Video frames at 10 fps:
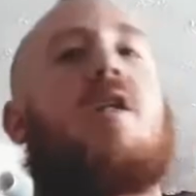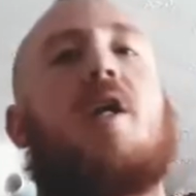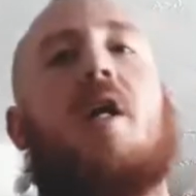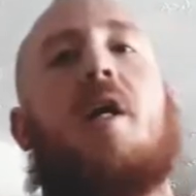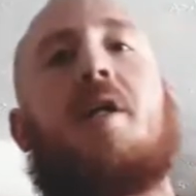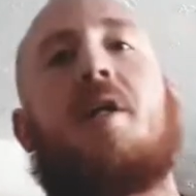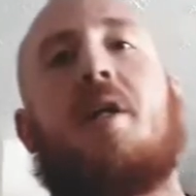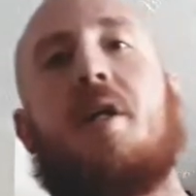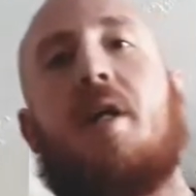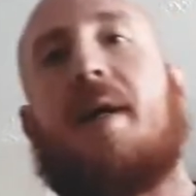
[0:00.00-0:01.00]
done
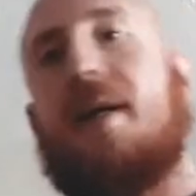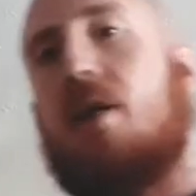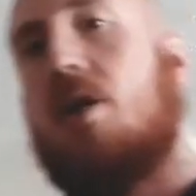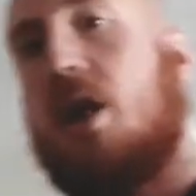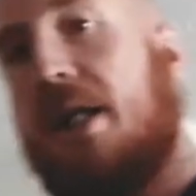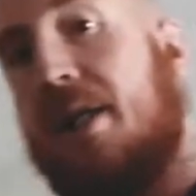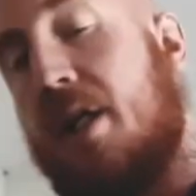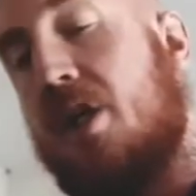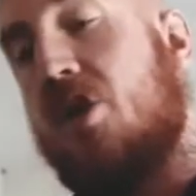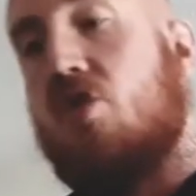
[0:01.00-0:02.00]
eight or nine
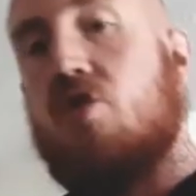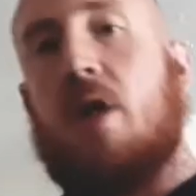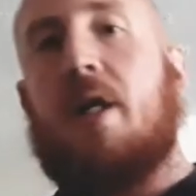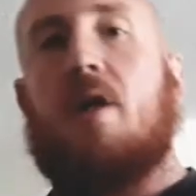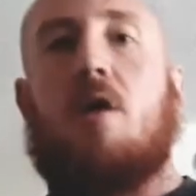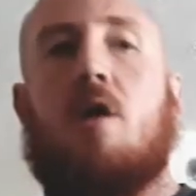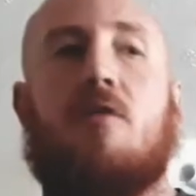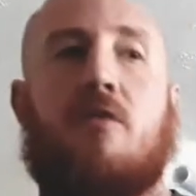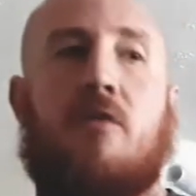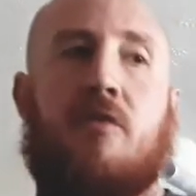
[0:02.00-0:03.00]
days straight
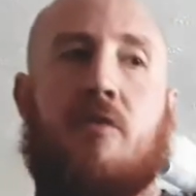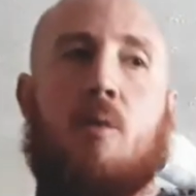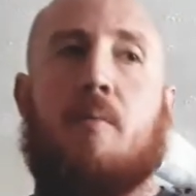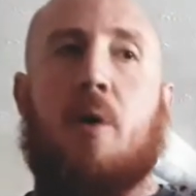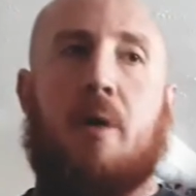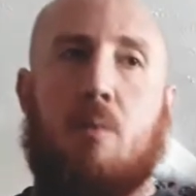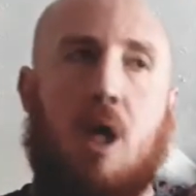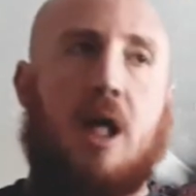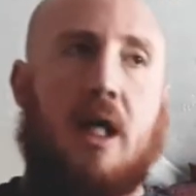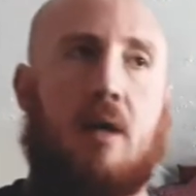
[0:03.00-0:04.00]
of full body
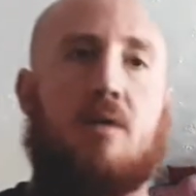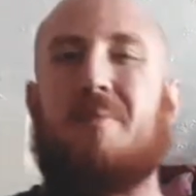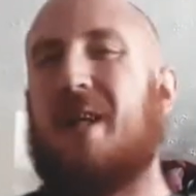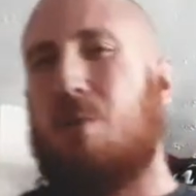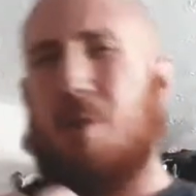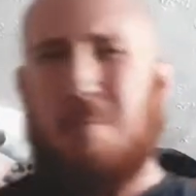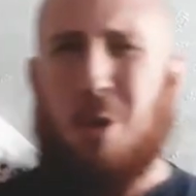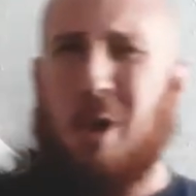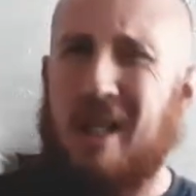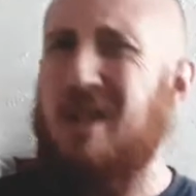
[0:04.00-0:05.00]
workouts, but they were
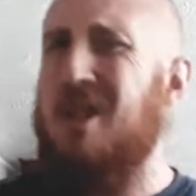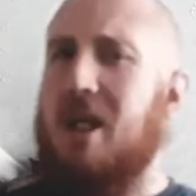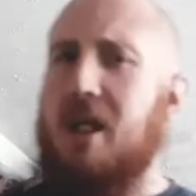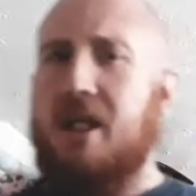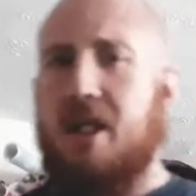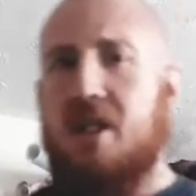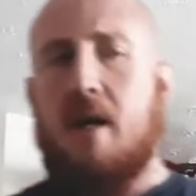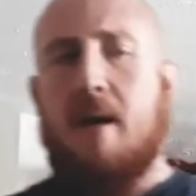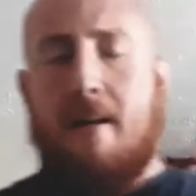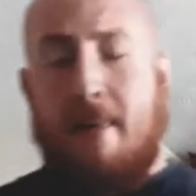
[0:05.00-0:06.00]
more like circuits,
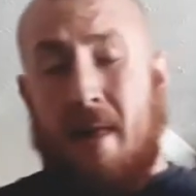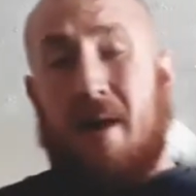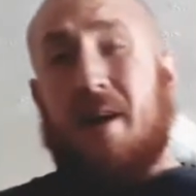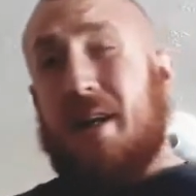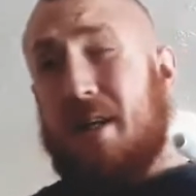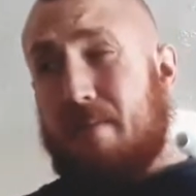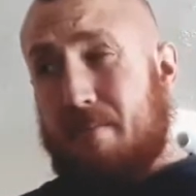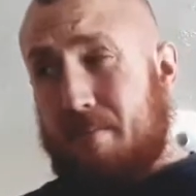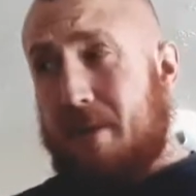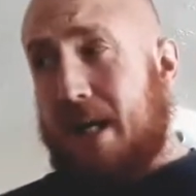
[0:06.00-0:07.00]

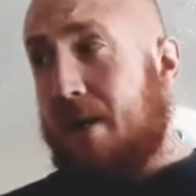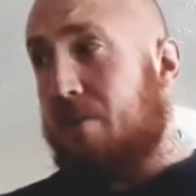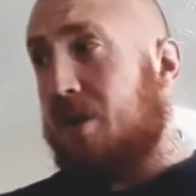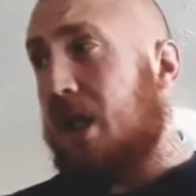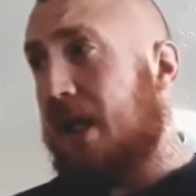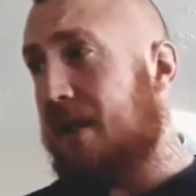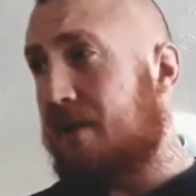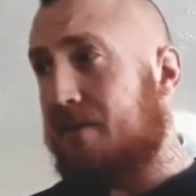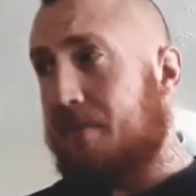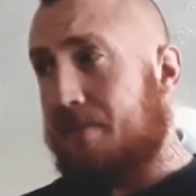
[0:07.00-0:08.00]
and it was kind
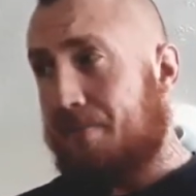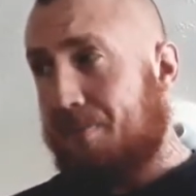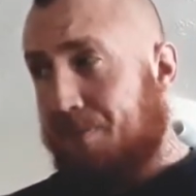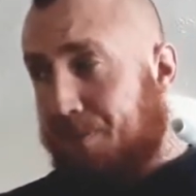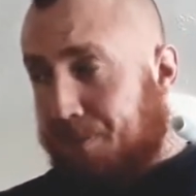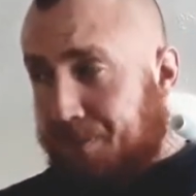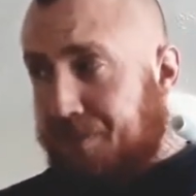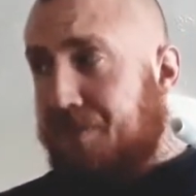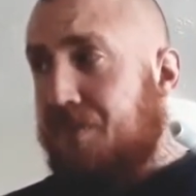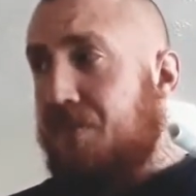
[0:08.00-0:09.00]
of
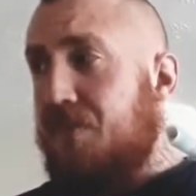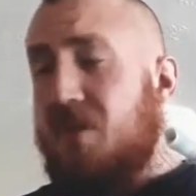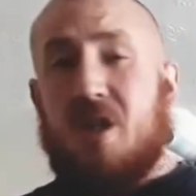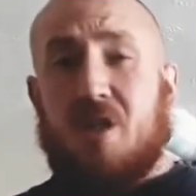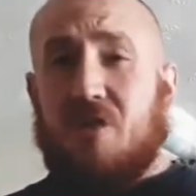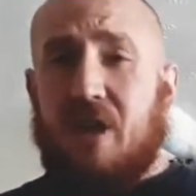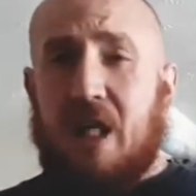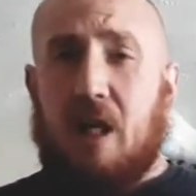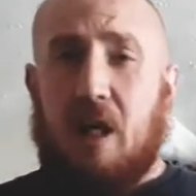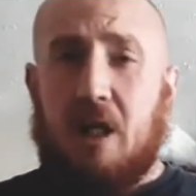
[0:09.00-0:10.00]
just
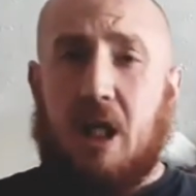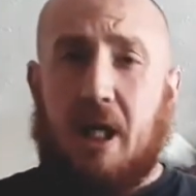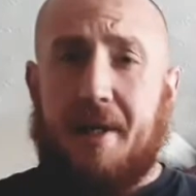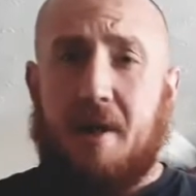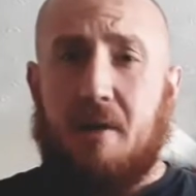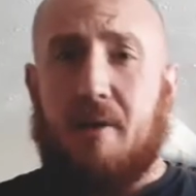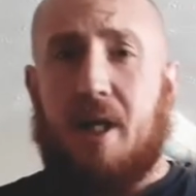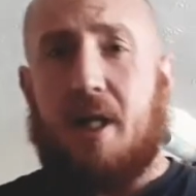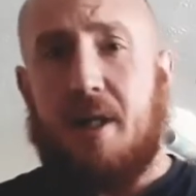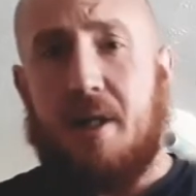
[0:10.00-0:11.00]
feeling like cardio really